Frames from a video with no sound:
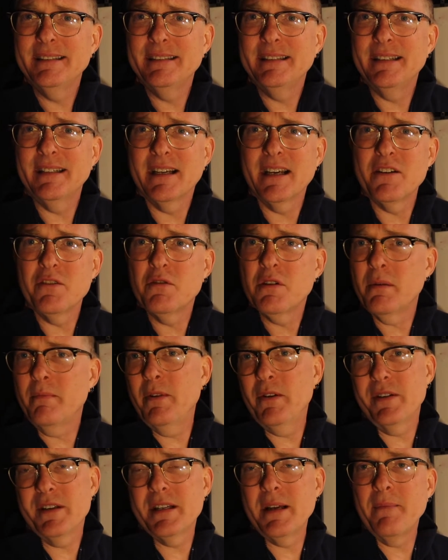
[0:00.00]
to
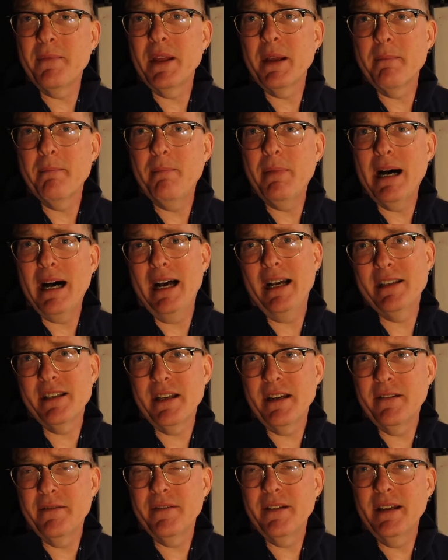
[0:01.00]
contribute something
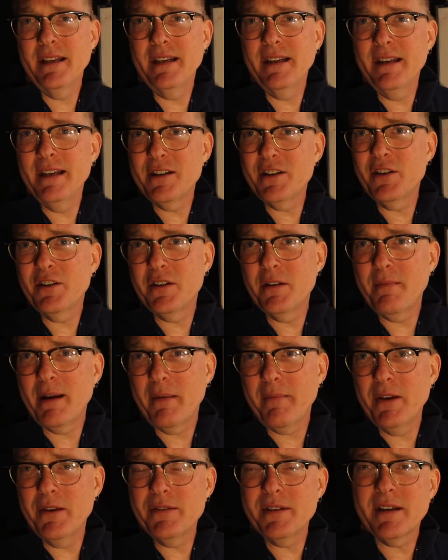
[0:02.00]
positive in addition to
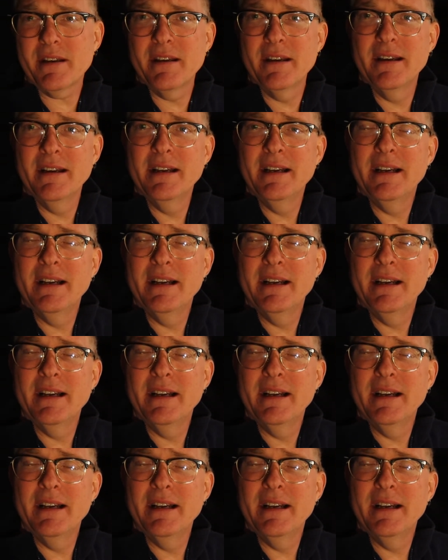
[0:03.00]
my music.